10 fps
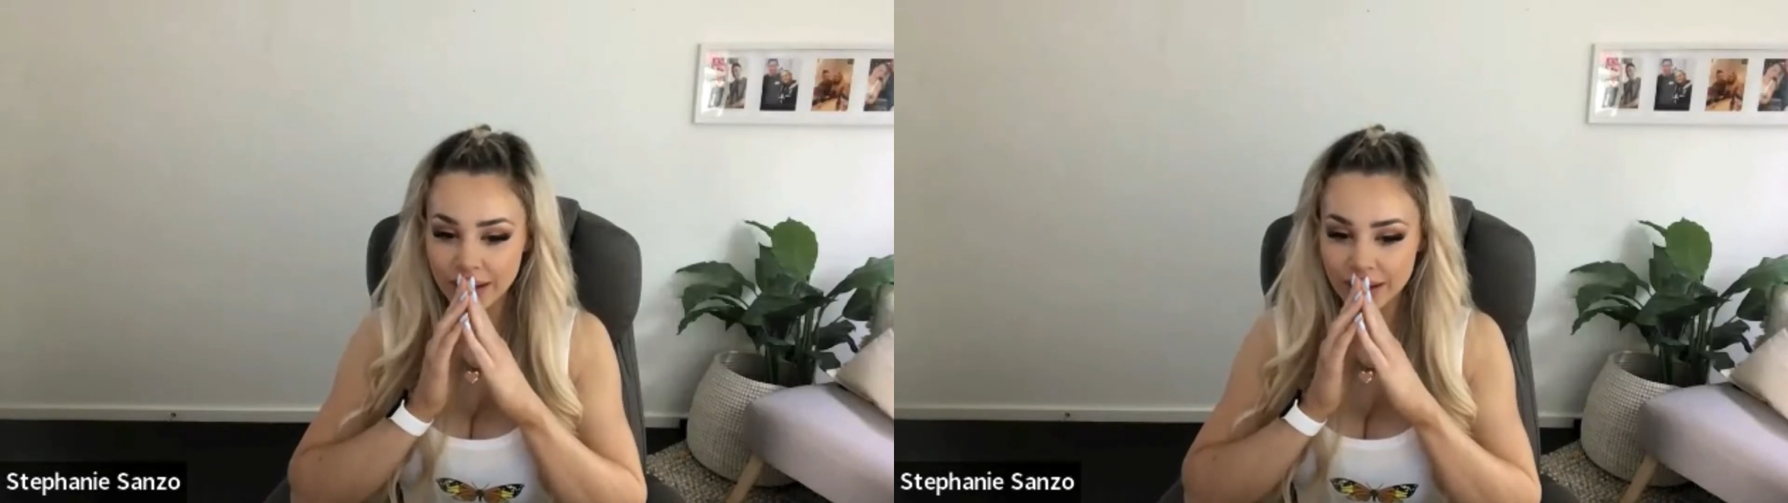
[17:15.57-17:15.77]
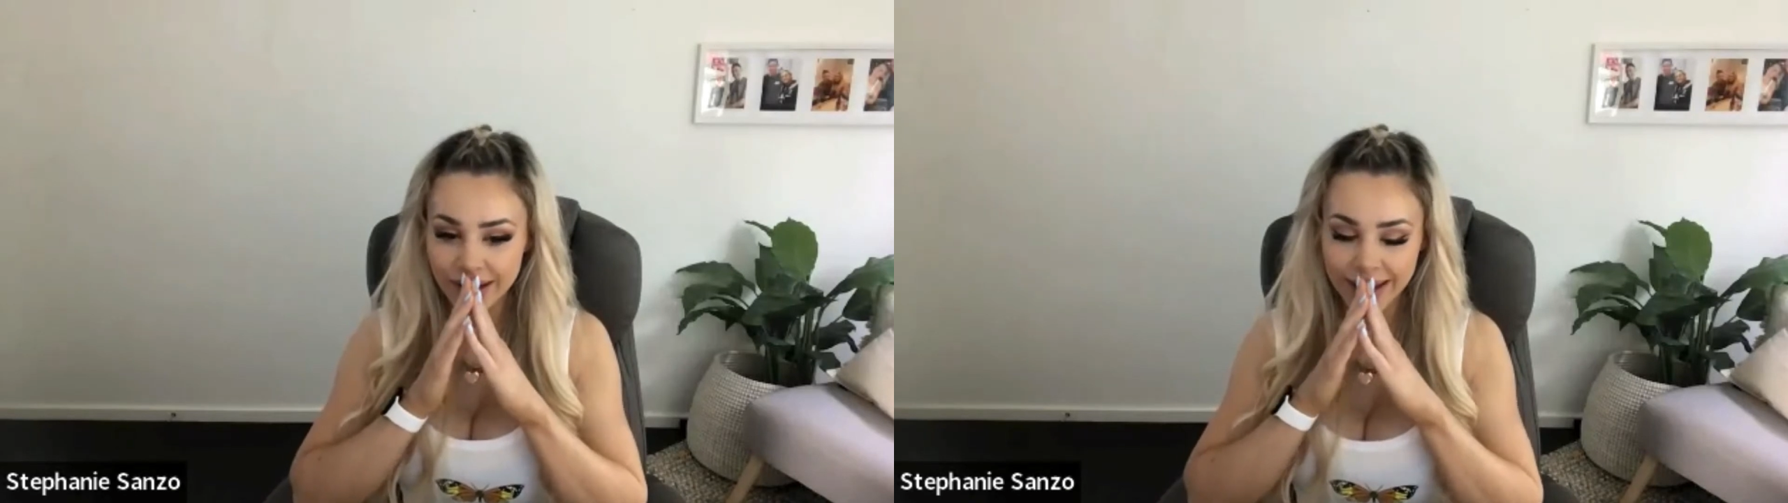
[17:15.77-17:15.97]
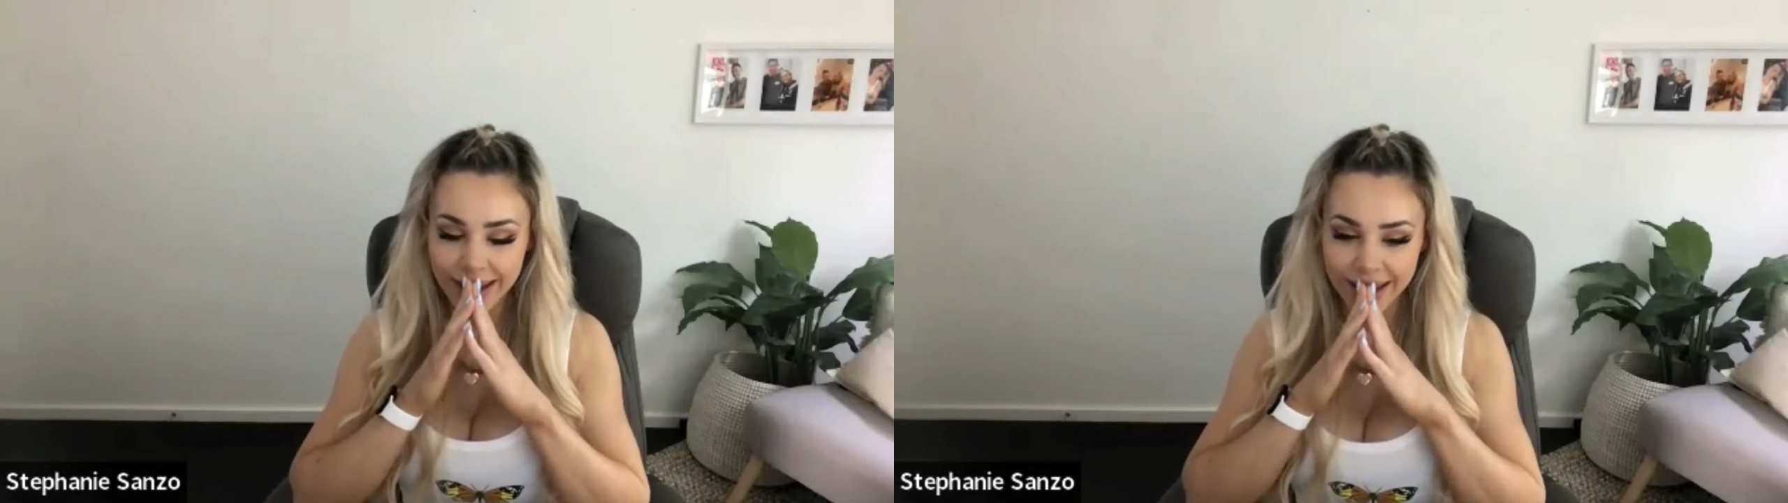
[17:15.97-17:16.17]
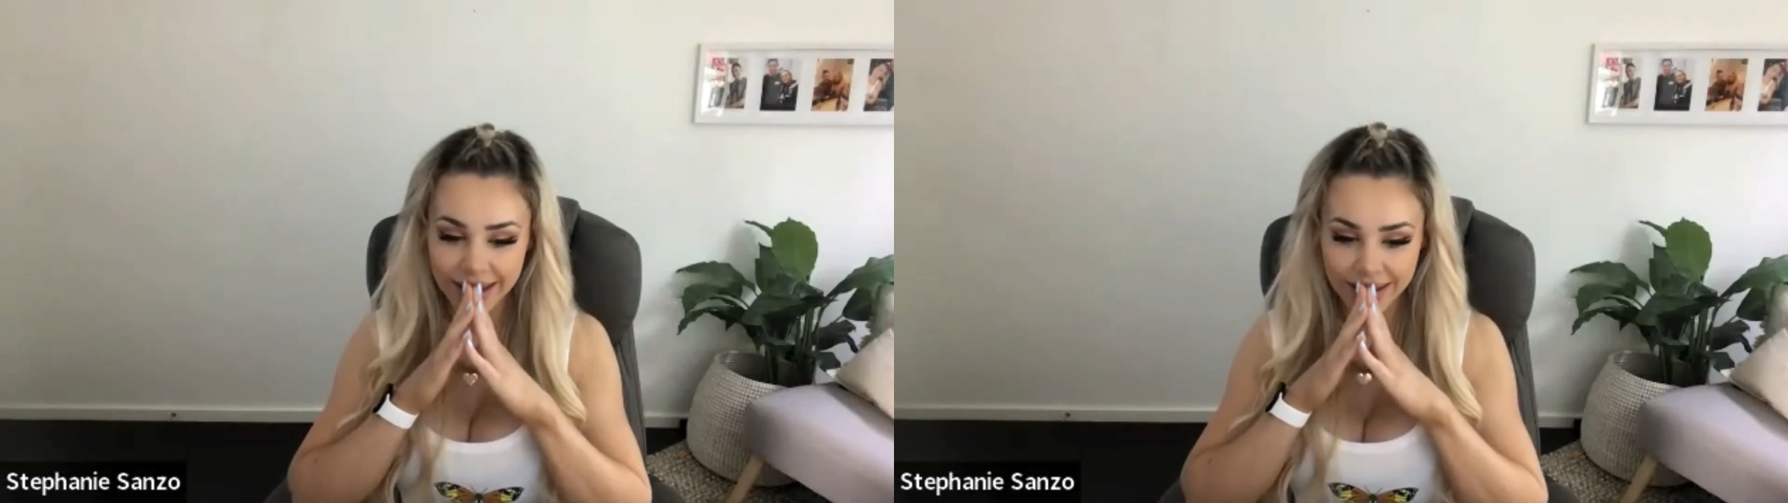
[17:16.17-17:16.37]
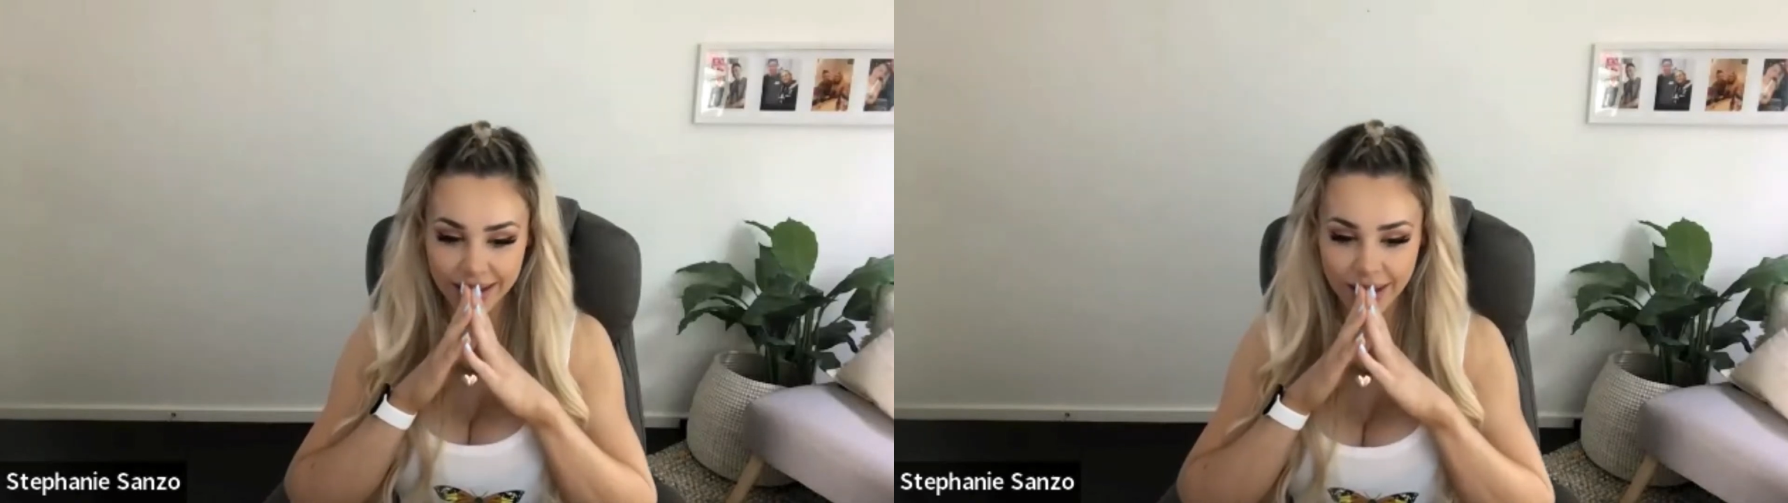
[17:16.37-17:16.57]
Okay,
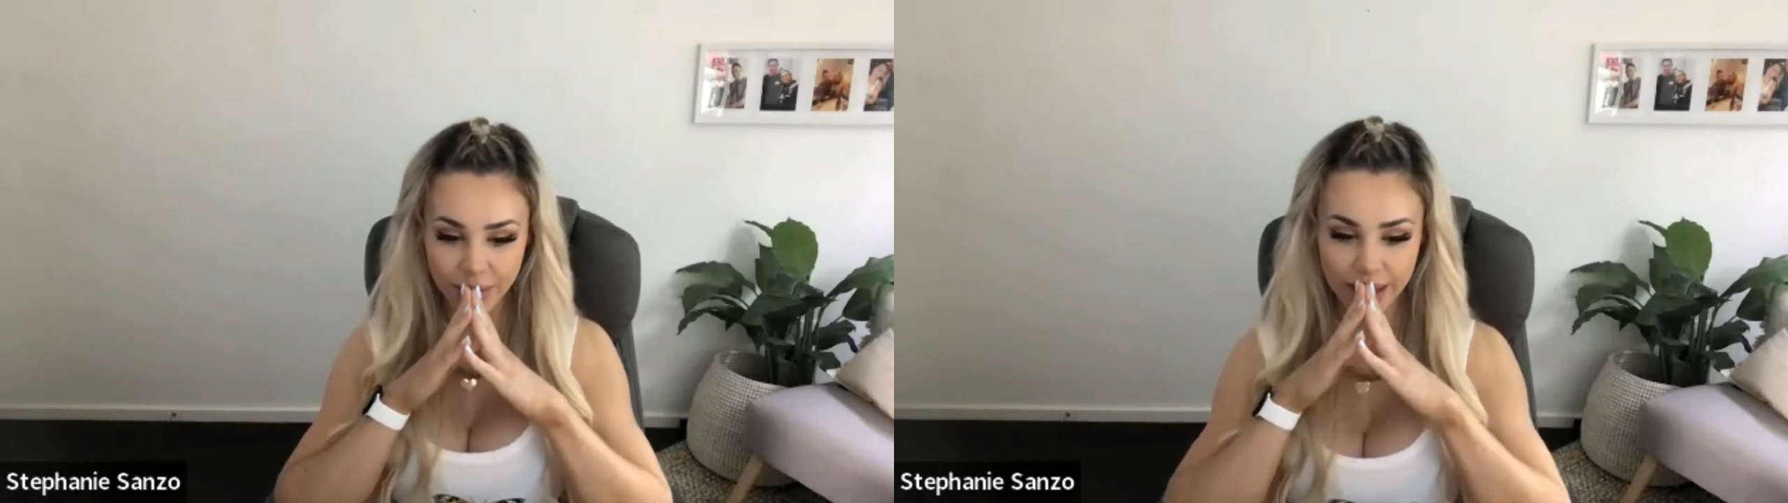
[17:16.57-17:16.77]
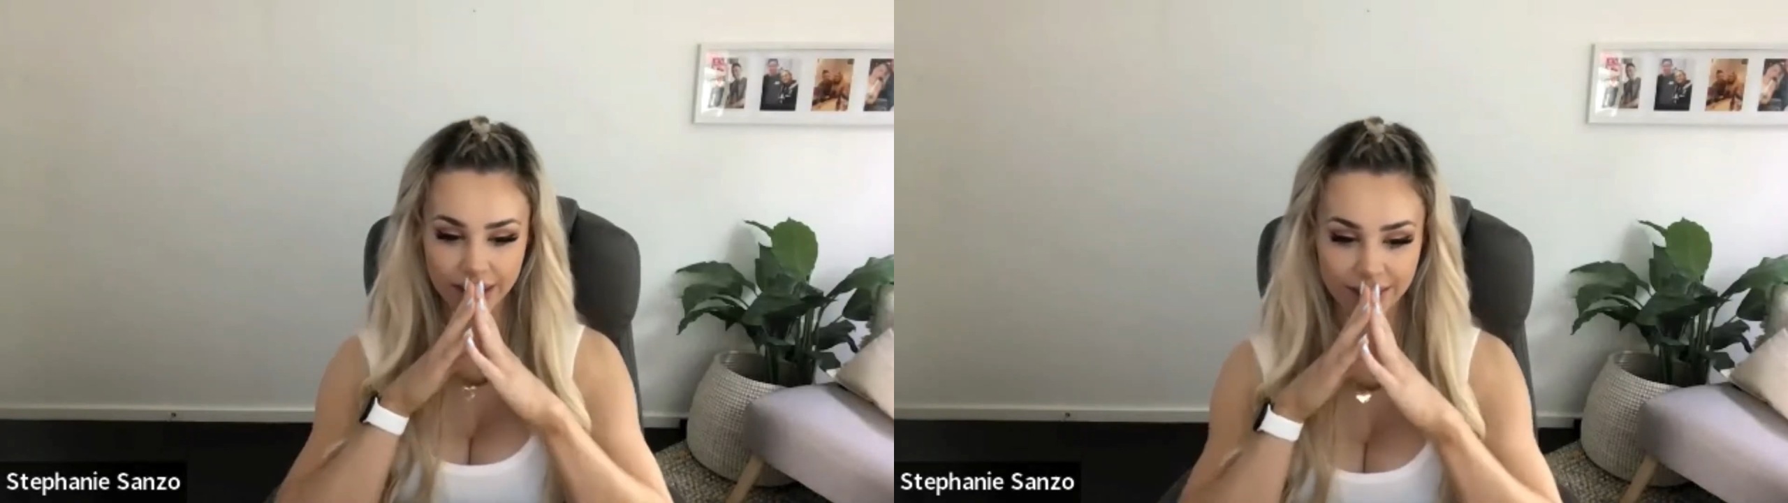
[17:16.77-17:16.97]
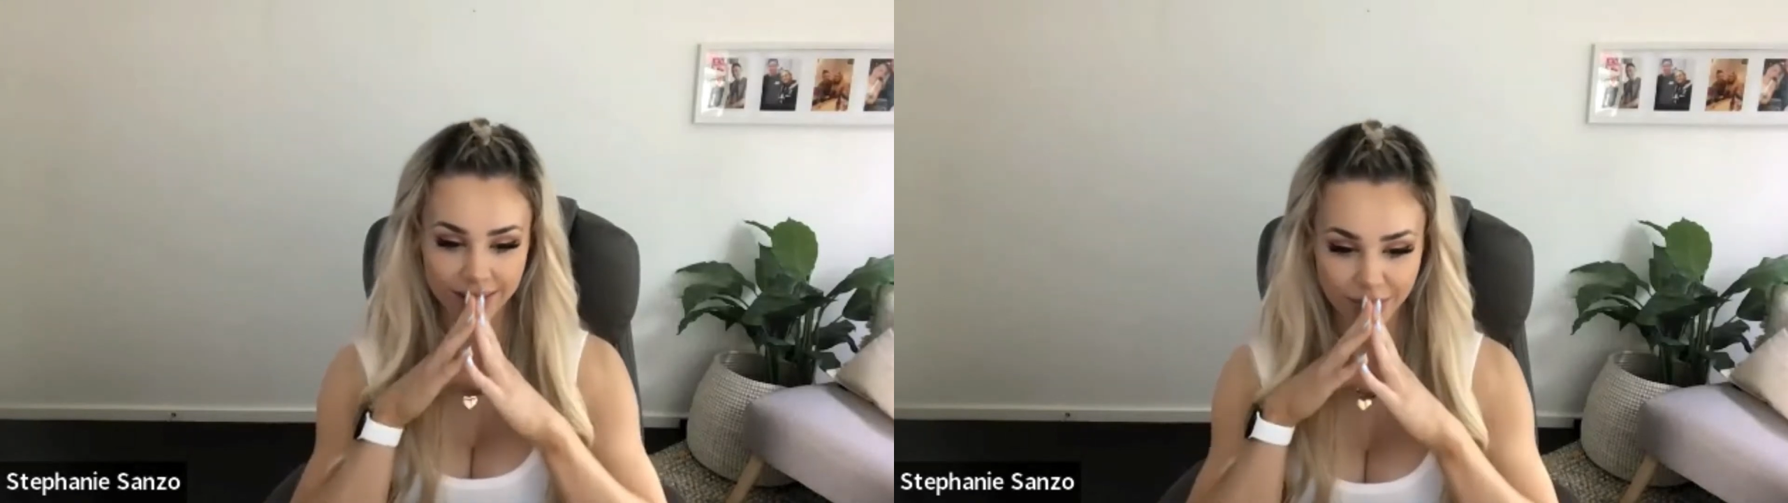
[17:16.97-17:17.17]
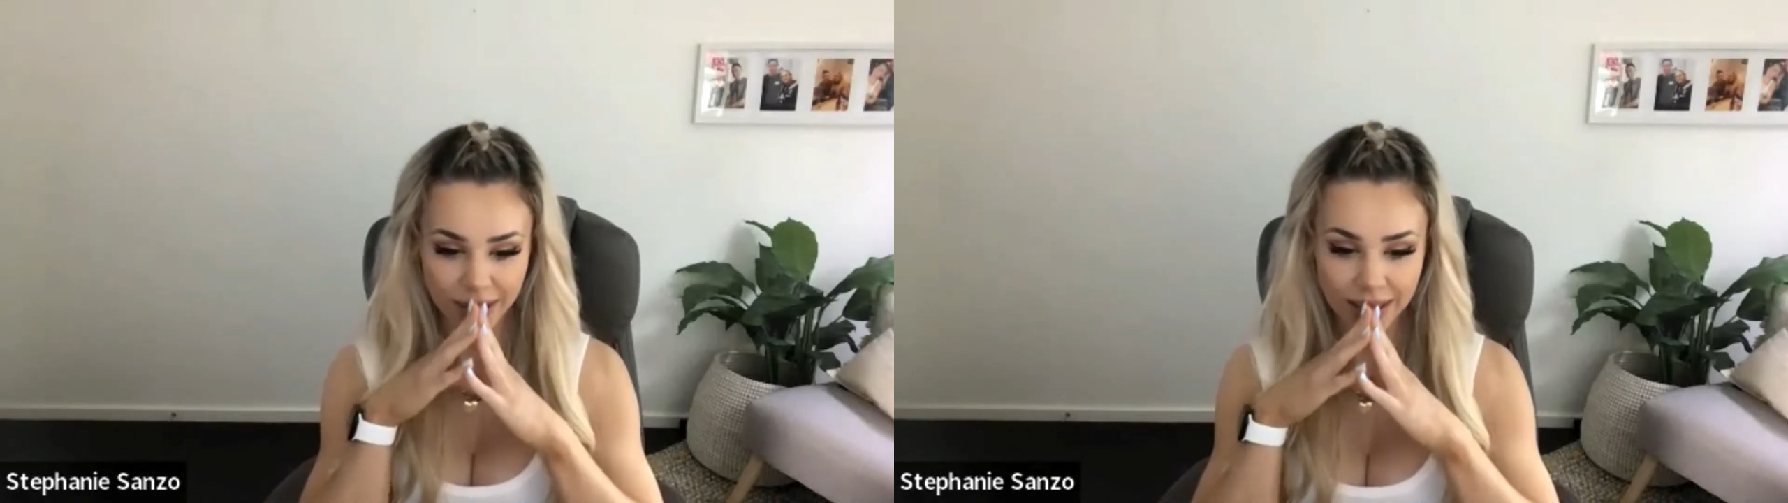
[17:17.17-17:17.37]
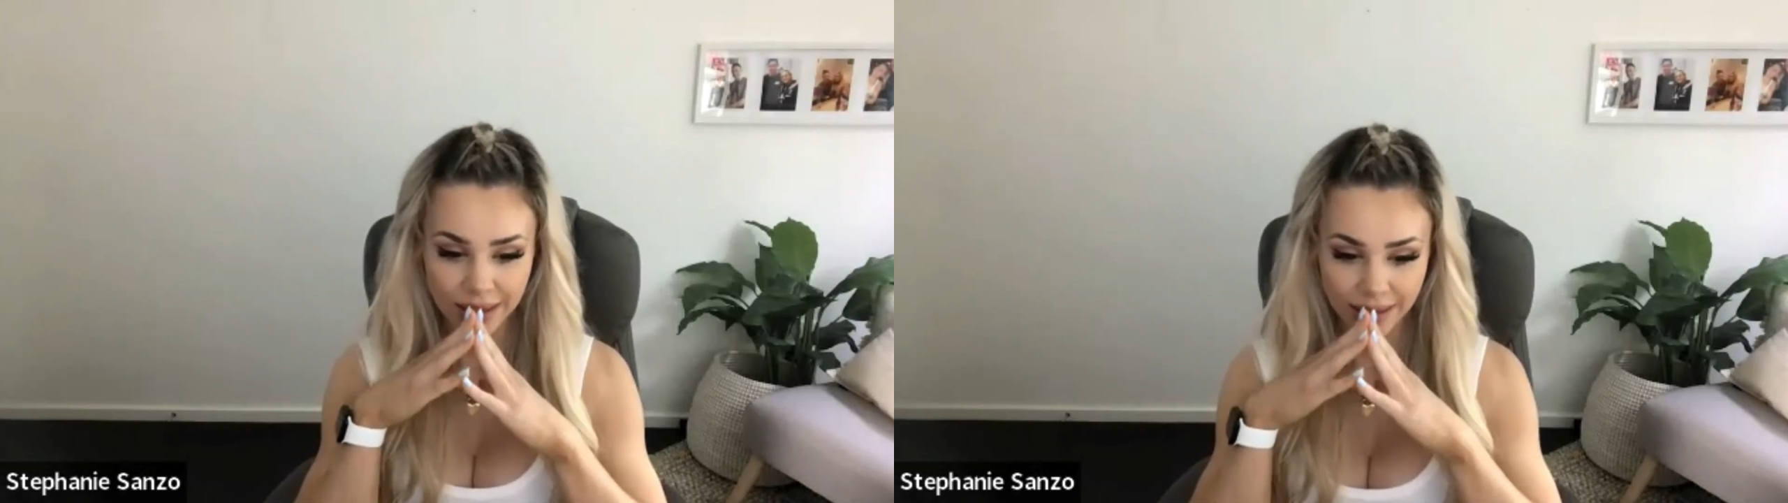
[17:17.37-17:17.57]
let me
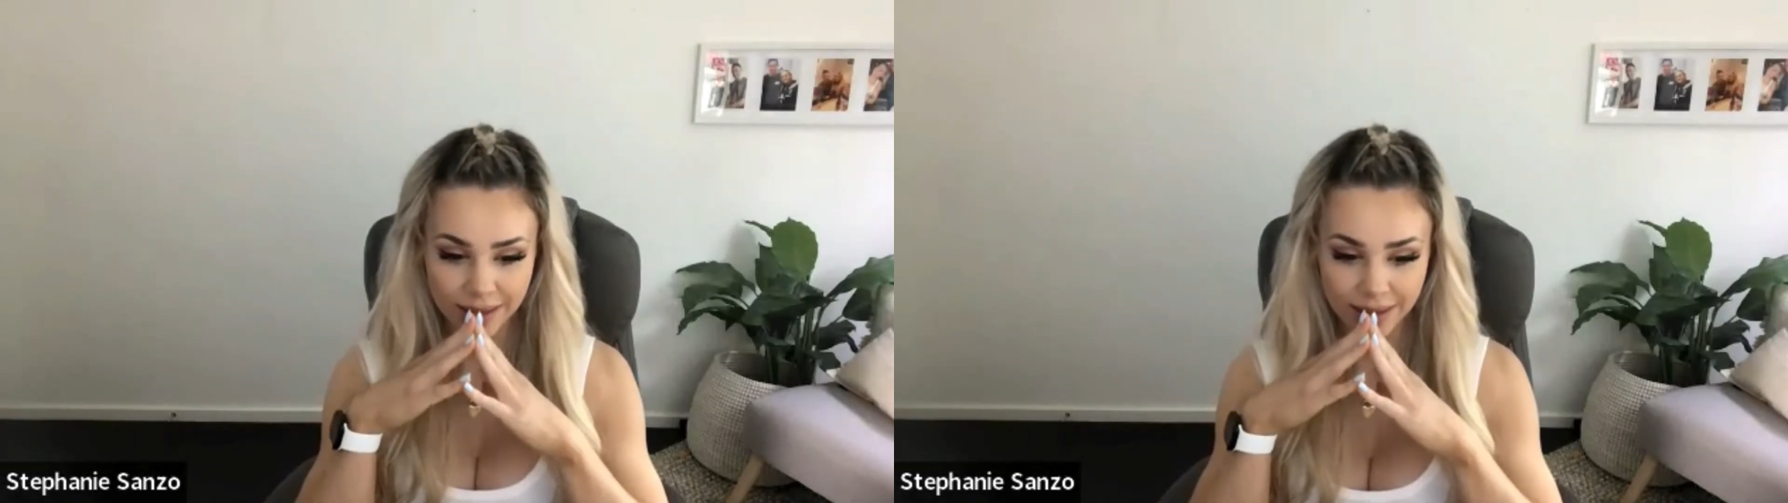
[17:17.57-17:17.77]
think.